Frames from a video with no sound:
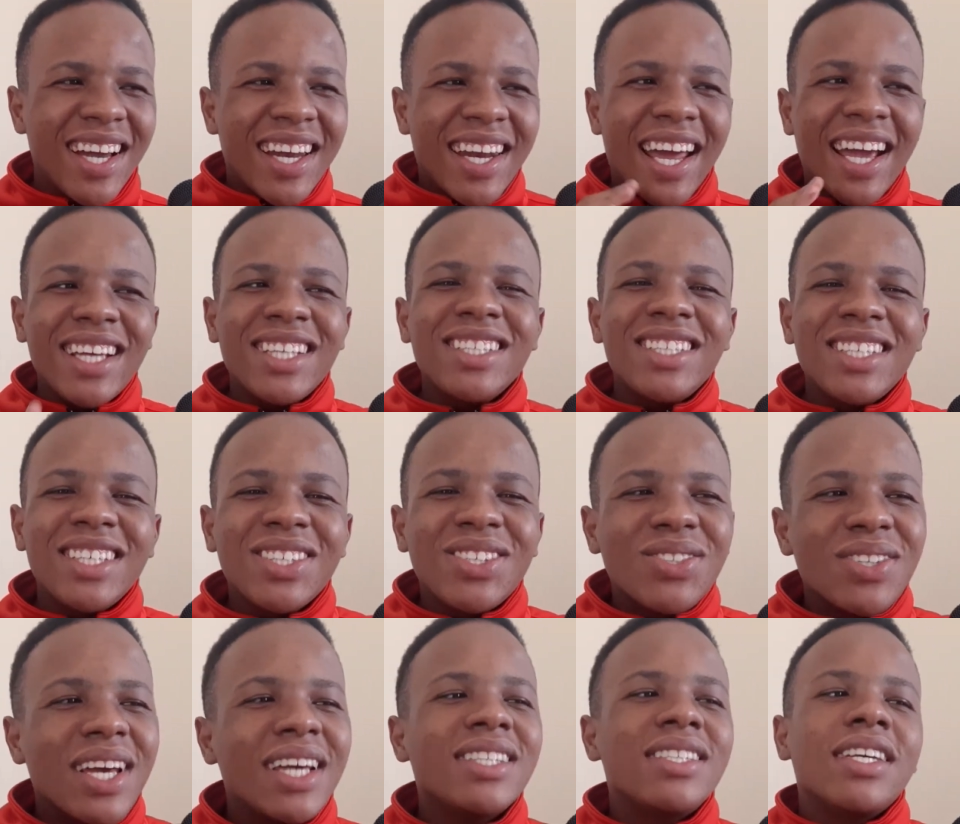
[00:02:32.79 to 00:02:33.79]
90 to
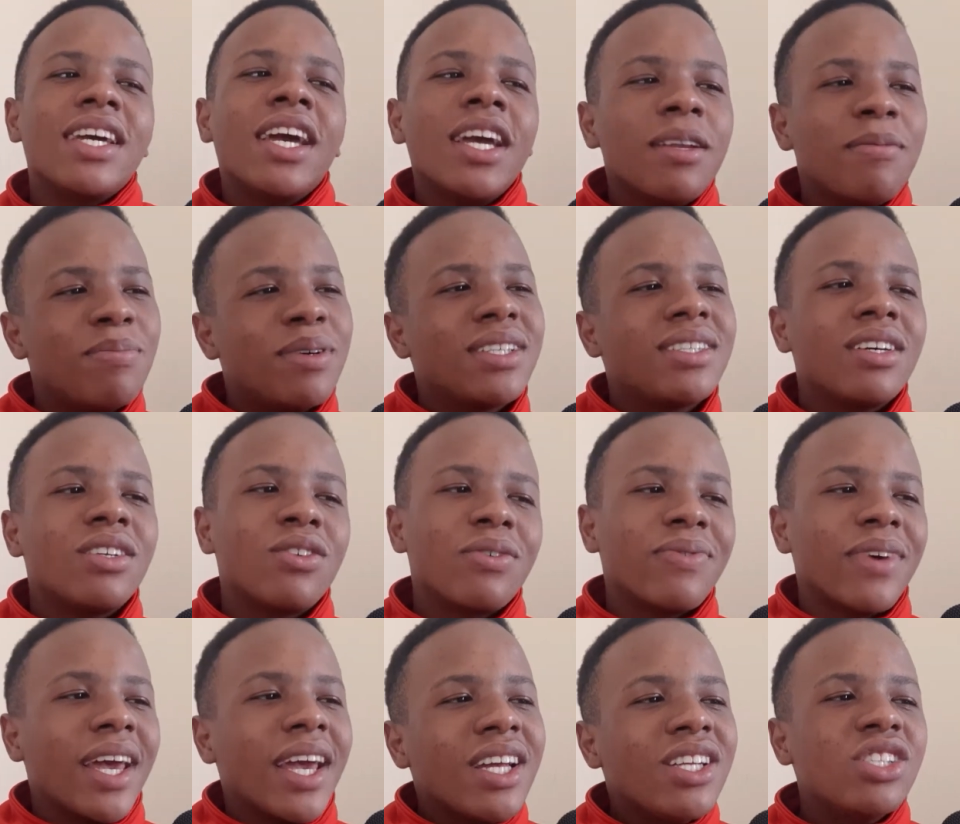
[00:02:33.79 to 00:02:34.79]
98%
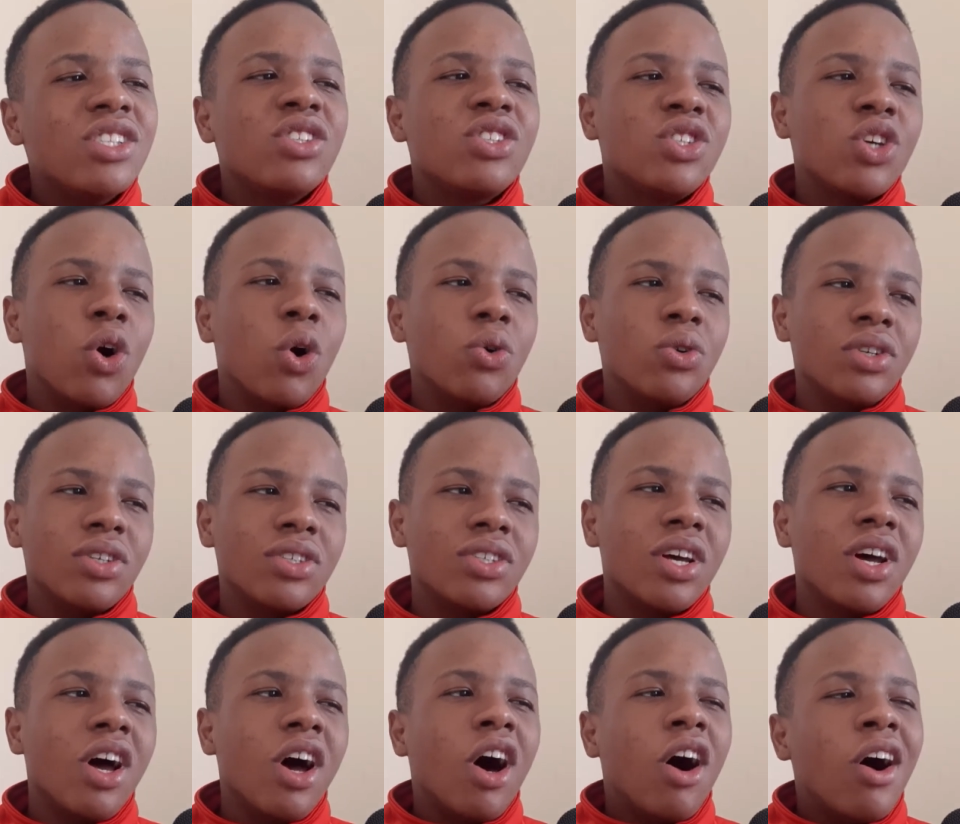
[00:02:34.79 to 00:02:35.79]
of agency owners
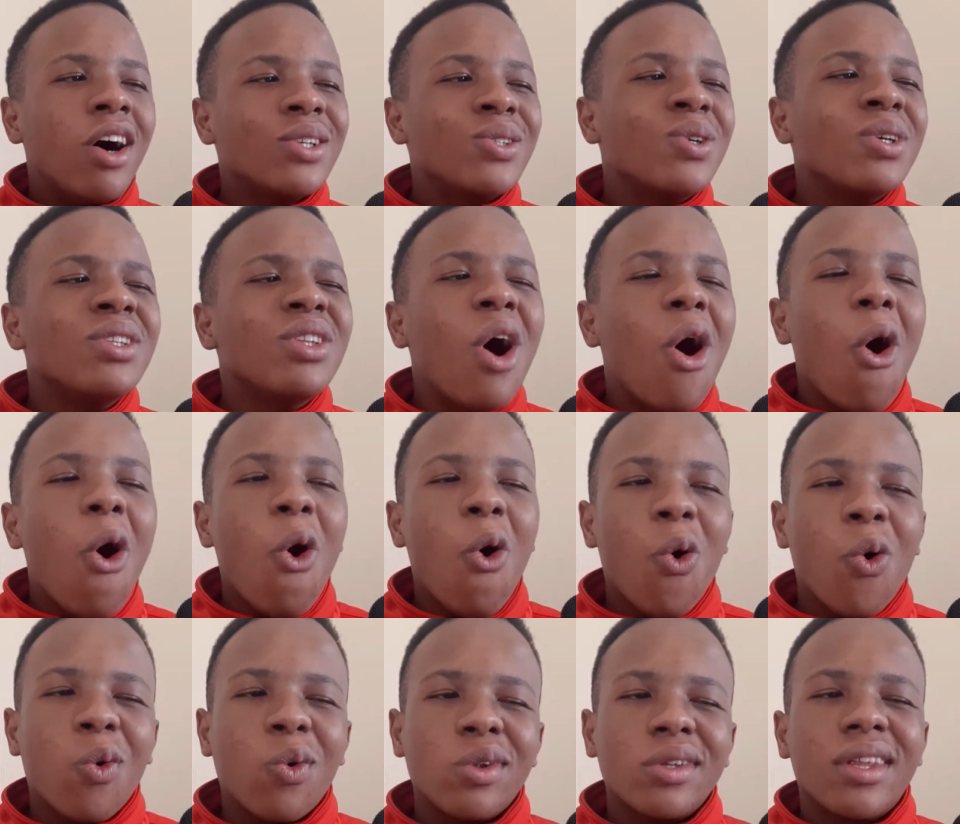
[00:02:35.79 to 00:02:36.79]
are doing the
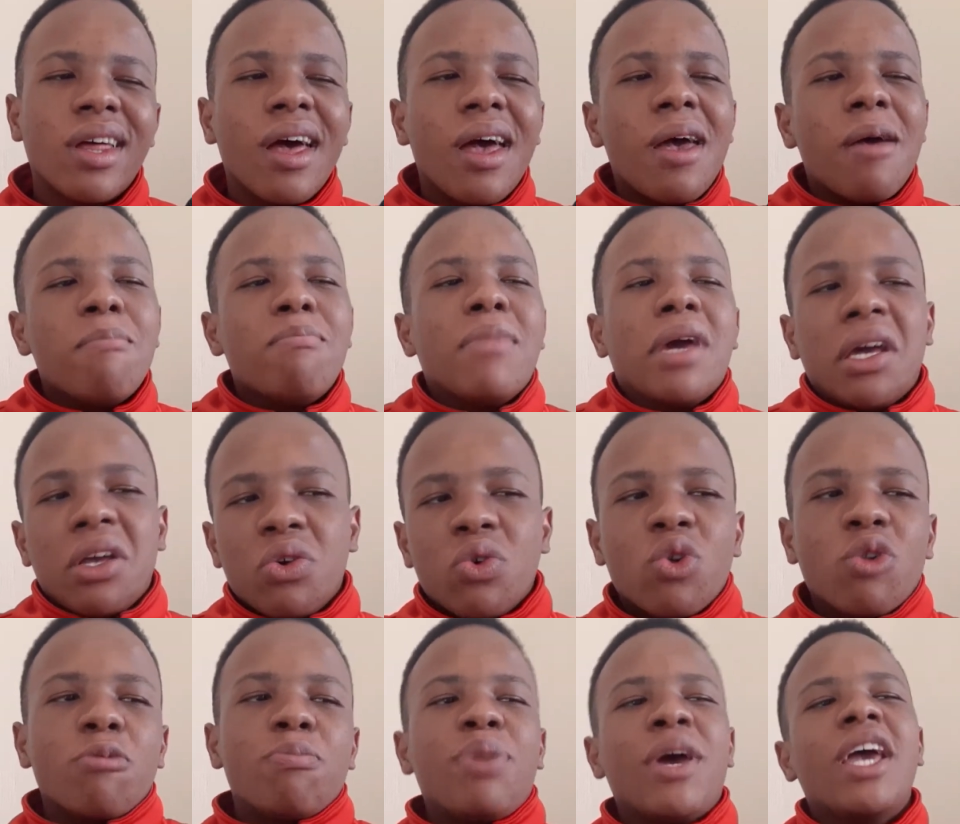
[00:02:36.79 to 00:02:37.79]
old
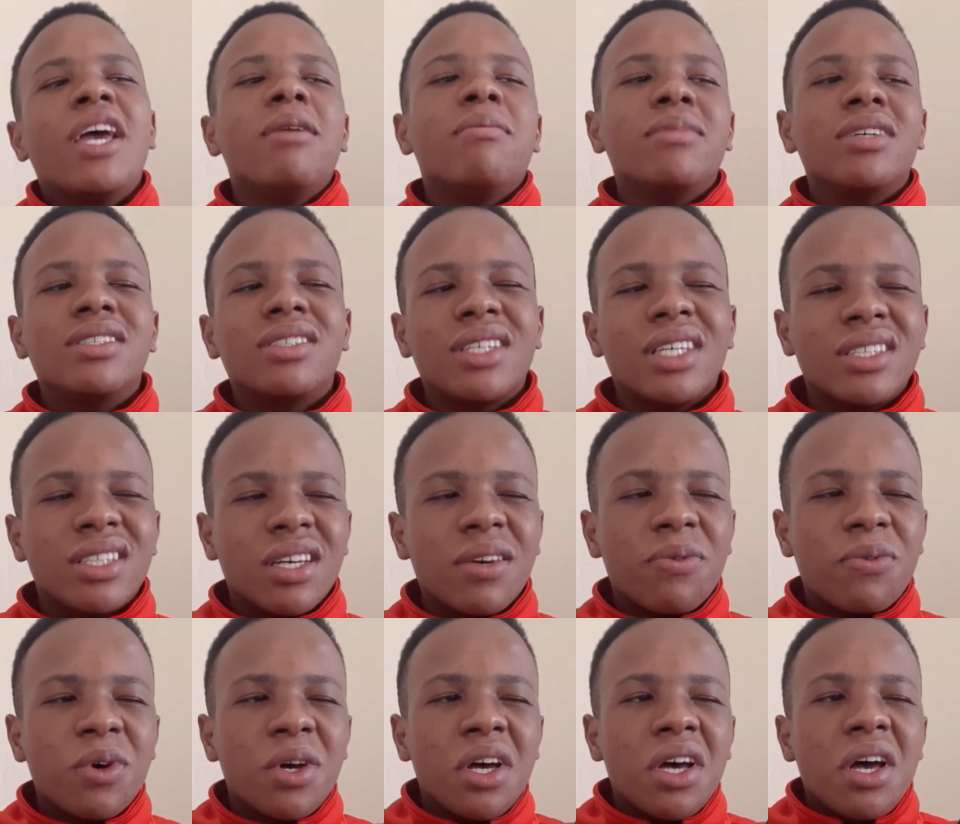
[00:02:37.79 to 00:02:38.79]
manual payments as
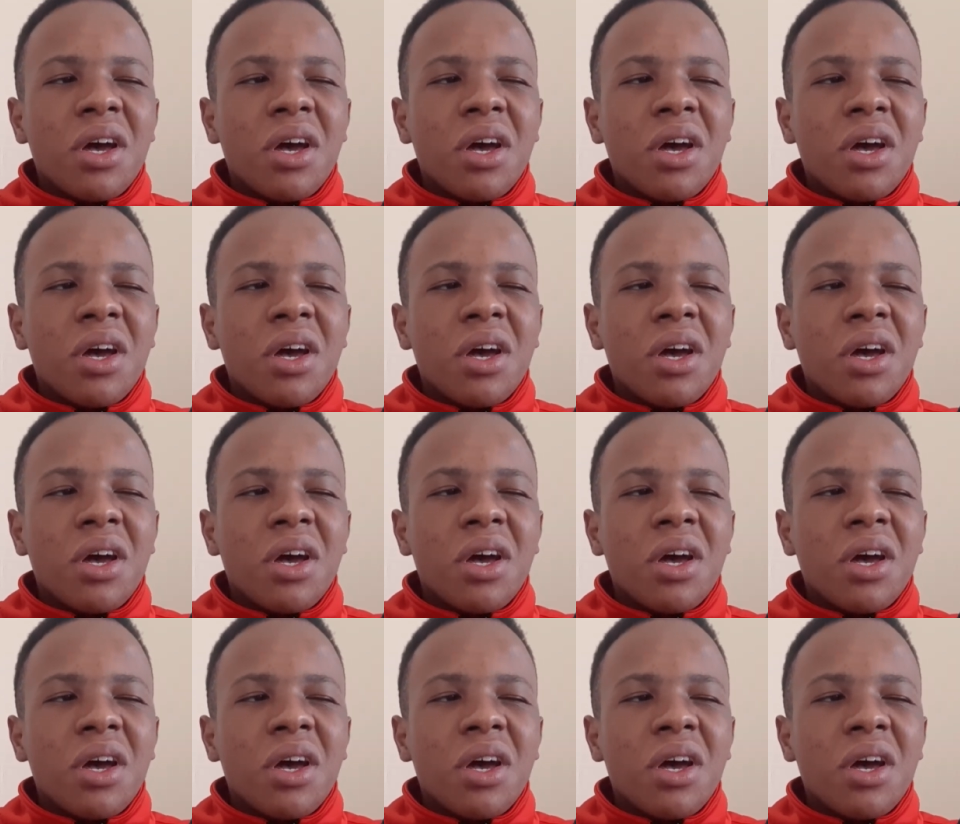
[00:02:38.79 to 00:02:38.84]
if